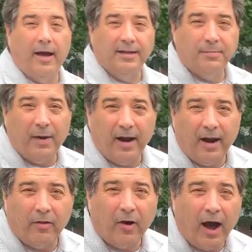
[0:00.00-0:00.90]
it's been
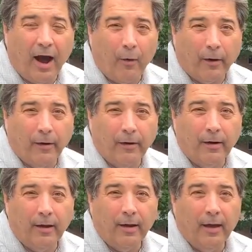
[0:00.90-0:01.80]
another hour,
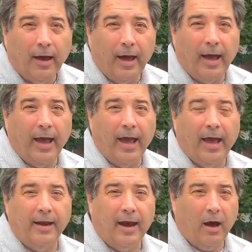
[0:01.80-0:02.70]

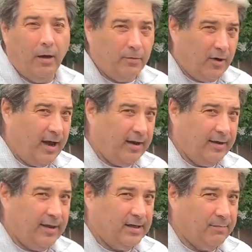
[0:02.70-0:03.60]
and now I'm trying to
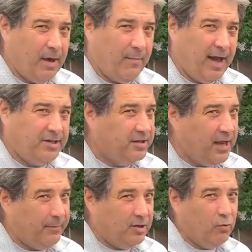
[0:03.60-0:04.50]
get to my magic
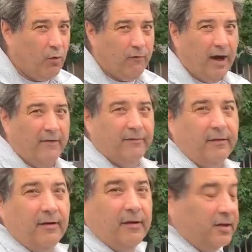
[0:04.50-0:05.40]
temp at 205.
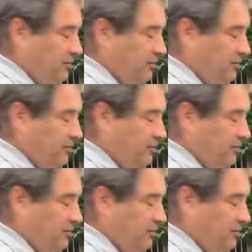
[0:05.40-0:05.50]
So